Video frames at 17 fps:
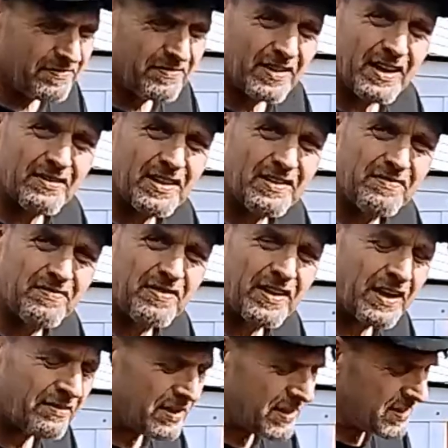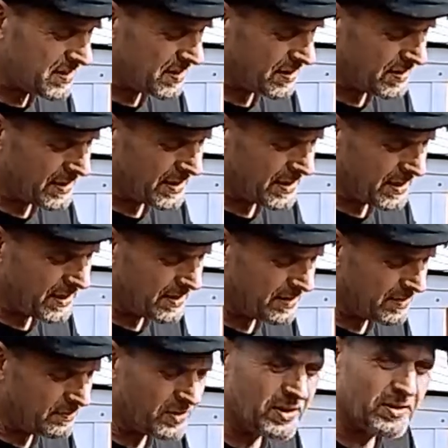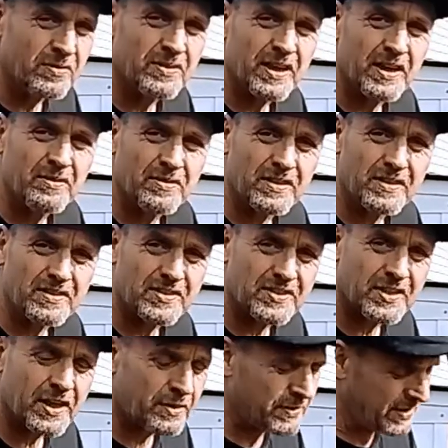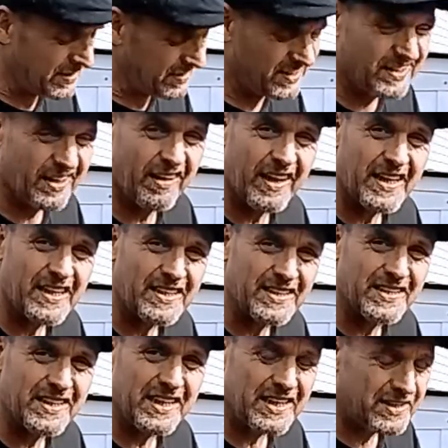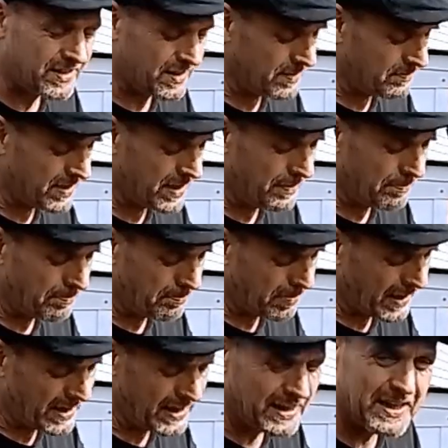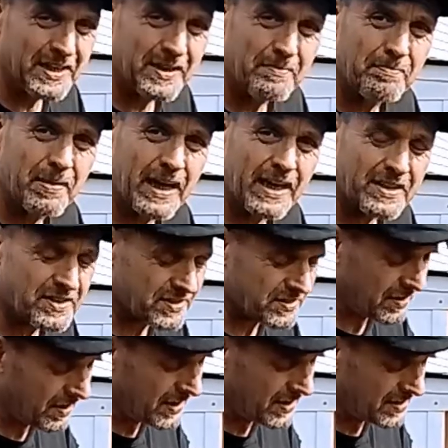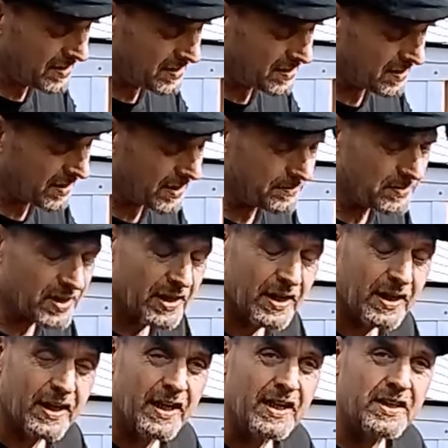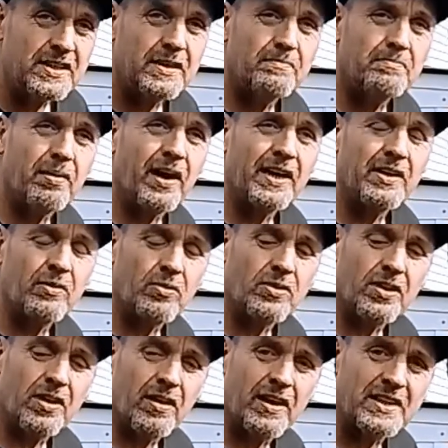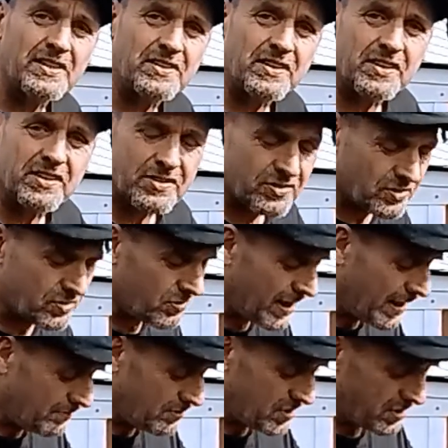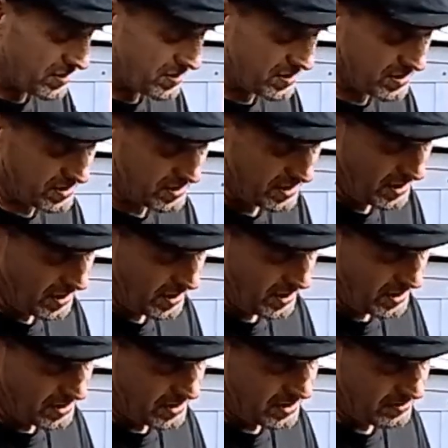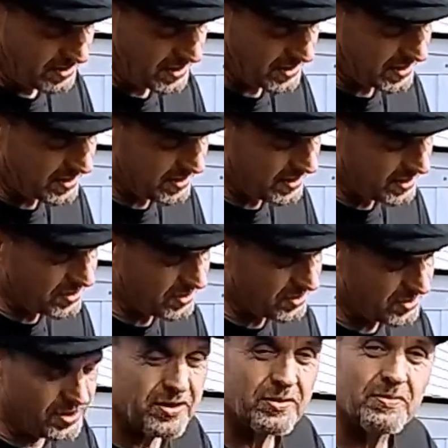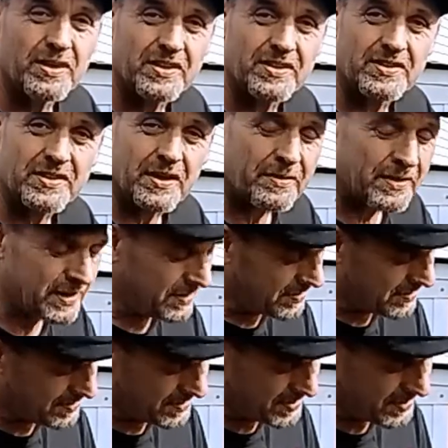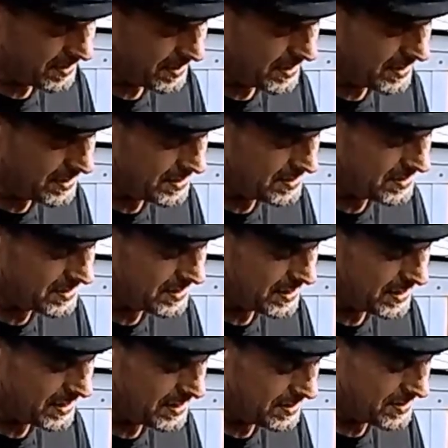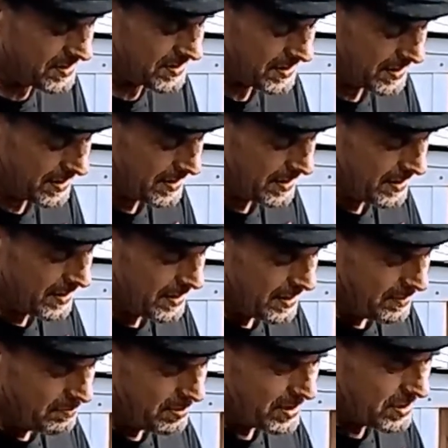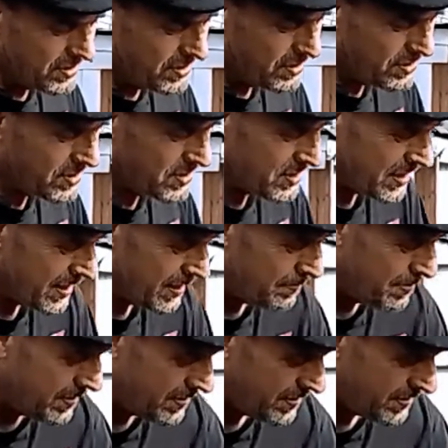are very, very tiny, and we all know that sowing tiny seeds can be a pain in the backside at times, and you can buy all kinds of contraptions to assist you with sowing tiny seeds. But a good tip